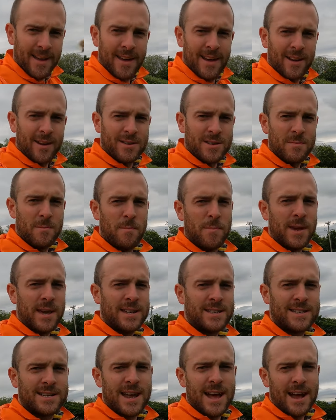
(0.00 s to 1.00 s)
got some
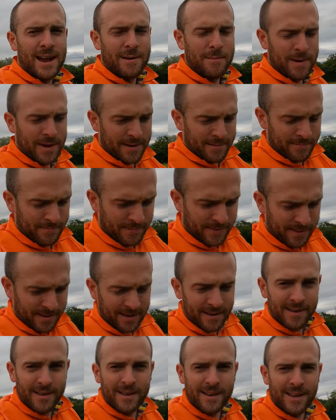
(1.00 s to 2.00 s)
bees attacking me,
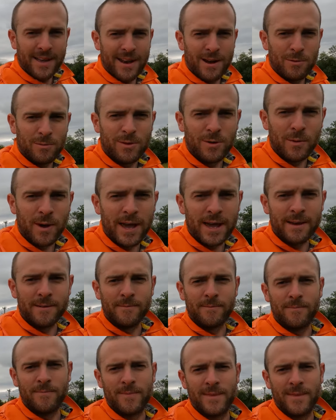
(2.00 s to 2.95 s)
get out the way.